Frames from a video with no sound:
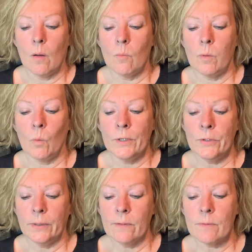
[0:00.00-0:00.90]
But when you
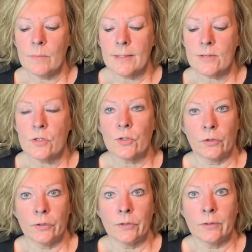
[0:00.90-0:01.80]
give them this
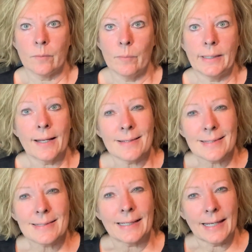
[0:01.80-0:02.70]
journal, because
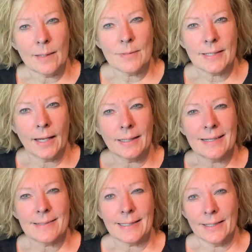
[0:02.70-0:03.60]
it's a keepsake and
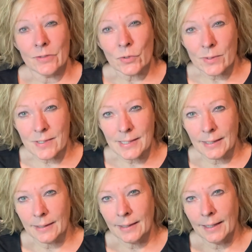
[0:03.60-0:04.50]
it's
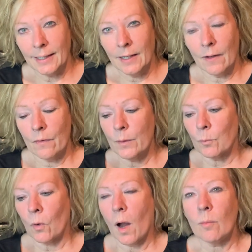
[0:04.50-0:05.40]
interesting, they're
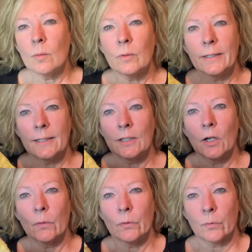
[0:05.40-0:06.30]
probably going to
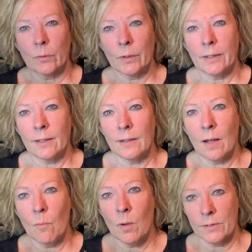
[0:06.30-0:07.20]
go through it
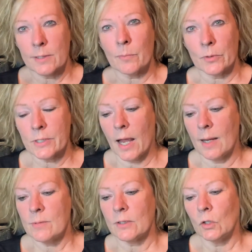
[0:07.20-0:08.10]
multiple
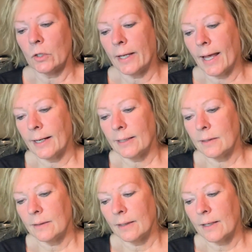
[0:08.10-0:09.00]
times and look at it
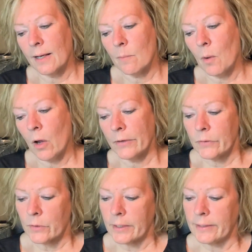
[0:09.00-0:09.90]
and kind of
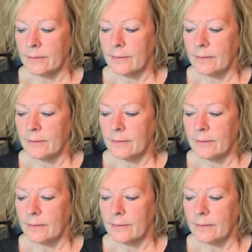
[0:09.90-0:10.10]
ponder it,